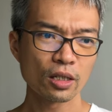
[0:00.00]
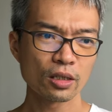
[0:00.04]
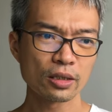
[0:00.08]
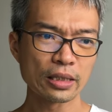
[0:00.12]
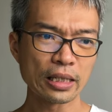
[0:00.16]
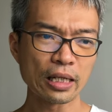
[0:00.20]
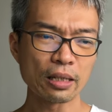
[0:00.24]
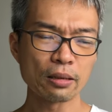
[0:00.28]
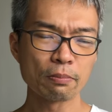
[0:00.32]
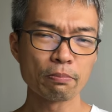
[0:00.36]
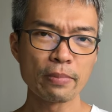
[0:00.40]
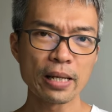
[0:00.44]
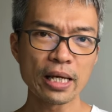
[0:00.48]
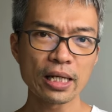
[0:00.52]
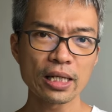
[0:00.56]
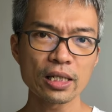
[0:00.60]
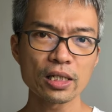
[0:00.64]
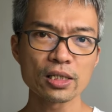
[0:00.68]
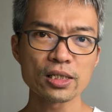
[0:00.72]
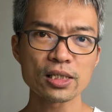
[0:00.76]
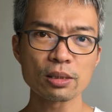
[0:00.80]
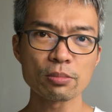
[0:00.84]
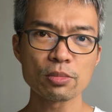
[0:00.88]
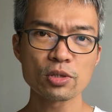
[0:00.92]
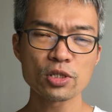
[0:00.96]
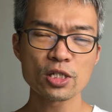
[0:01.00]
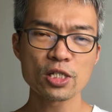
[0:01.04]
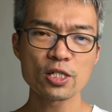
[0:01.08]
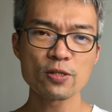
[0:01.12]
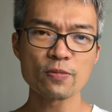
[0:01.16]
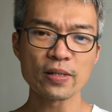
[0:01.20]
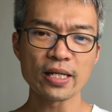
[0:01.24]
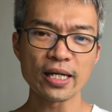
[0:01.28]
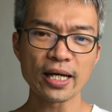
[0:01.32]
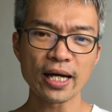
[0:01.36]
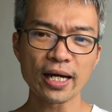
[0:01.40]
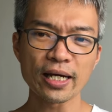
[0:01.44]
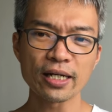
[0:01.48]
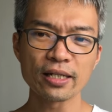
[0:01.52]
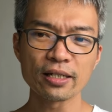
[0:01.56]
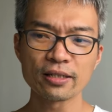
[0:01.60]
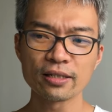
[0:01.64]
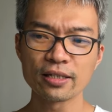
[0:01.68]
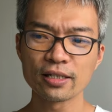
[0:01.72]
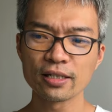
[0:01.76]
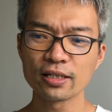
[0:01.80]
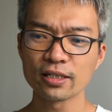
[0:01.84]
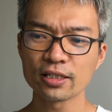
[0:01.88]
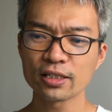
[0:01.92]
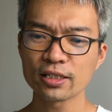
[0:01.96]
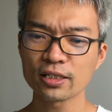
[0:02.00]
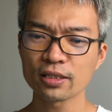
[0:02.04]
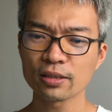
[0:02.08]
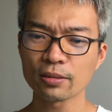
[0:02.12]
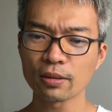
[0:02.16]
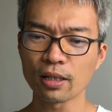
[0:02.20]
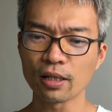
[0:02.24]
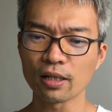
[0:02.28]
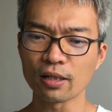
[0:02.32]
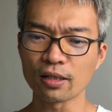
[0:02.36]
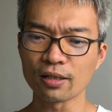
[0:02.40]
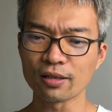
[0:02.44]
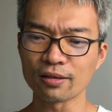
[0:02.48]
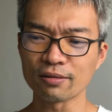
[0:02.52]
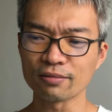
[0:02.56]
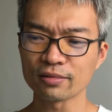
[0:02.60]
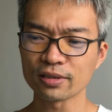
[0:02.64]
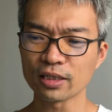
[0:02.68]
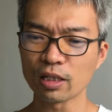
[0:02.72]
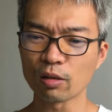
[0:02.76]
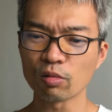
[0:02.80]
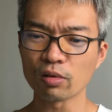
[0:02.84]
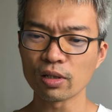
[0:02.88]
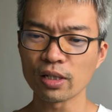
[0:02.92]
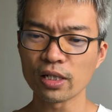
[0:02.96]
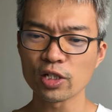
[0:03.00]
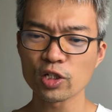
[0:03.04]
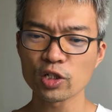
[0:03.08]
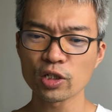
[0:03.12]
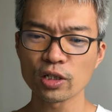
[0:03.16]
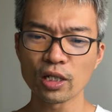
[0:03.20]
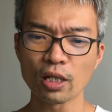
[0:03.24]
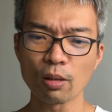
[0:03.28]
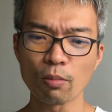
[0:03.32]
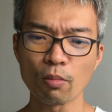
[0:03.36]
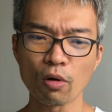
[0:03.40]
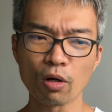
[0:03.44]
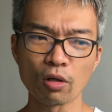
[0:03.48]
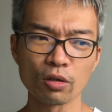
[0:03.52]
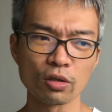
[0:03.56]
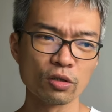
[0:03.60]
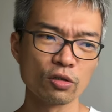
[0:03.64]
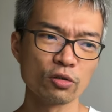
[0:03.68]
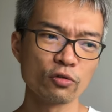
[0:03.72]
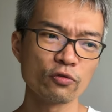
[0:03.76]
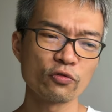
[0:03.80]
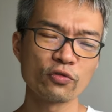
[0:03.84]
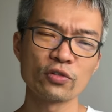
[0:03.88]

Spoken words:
there are many assumptions behind this calculation and model.